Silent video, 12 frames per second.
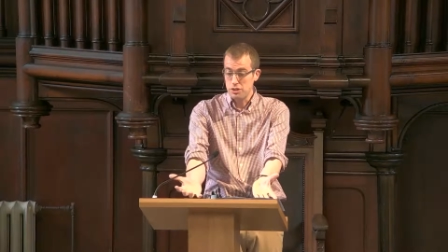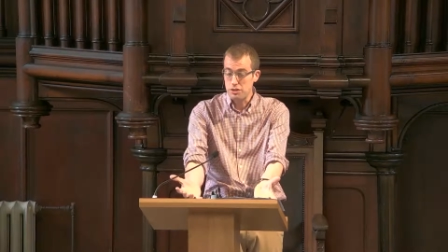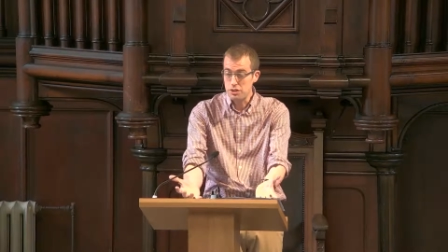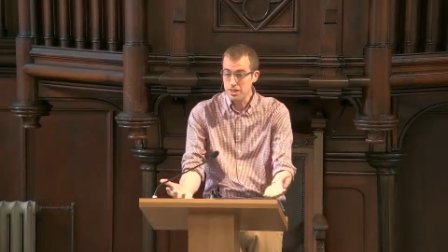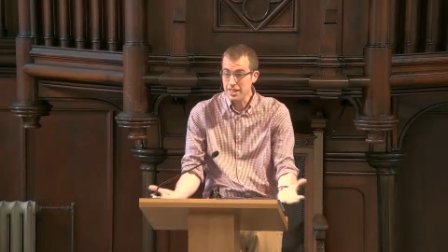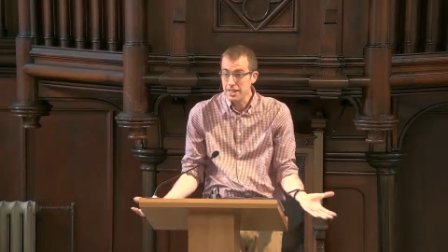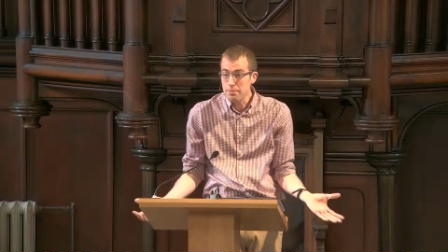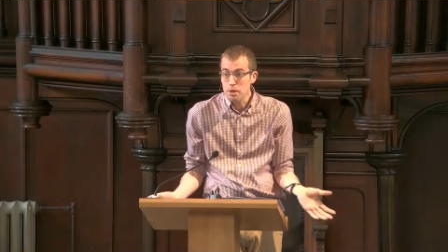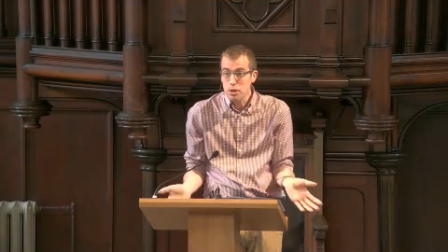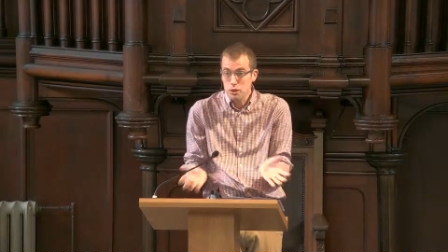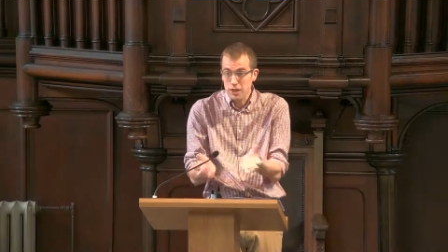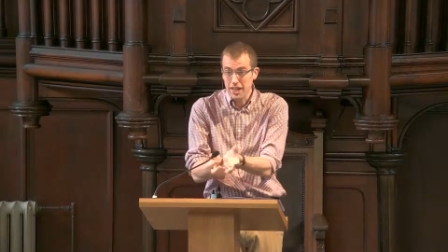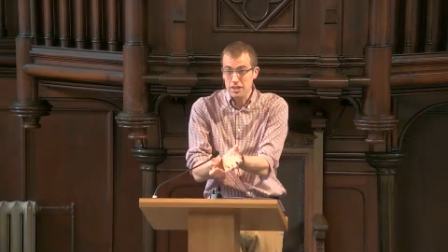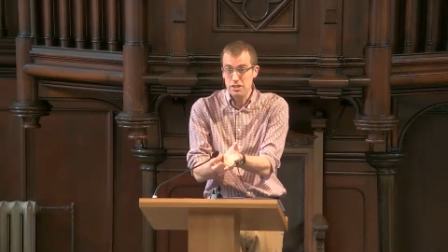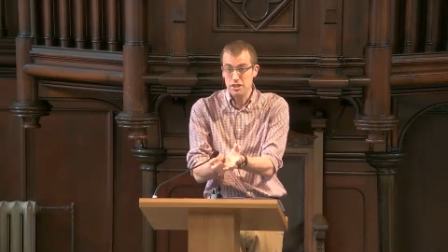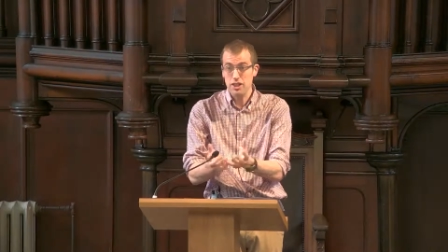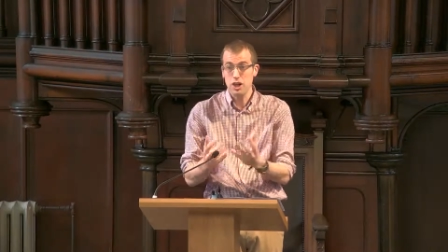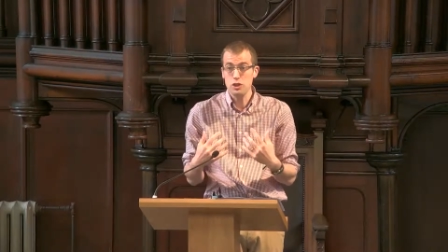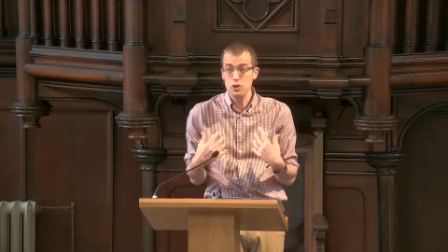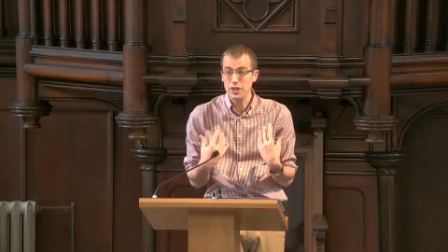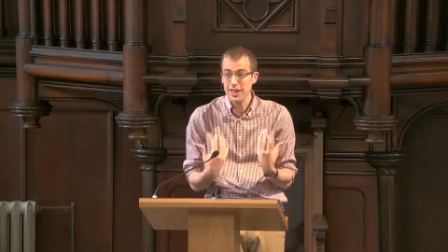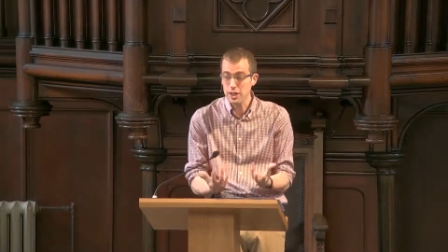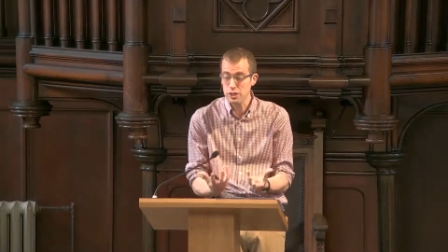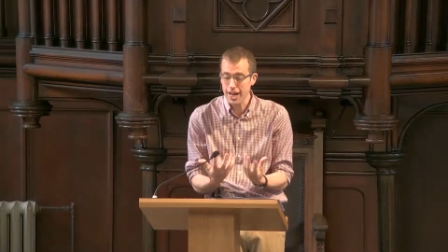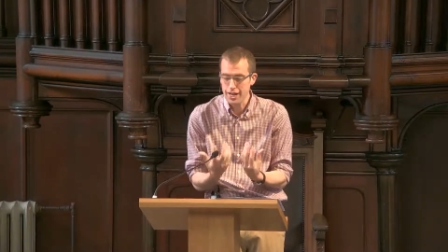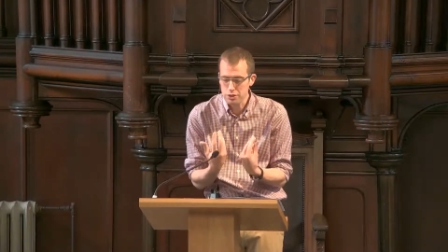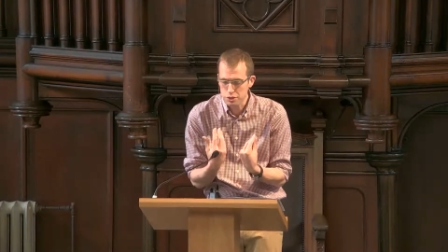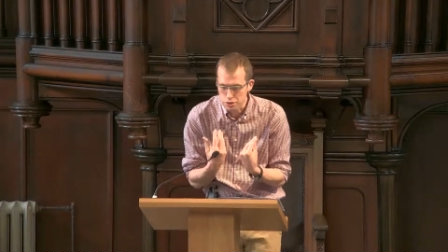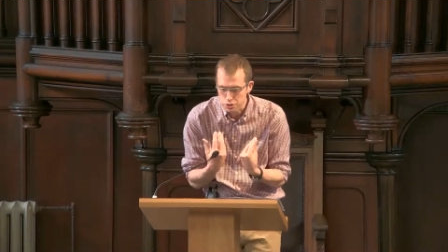to see him. You get into the crowd. You get a chance to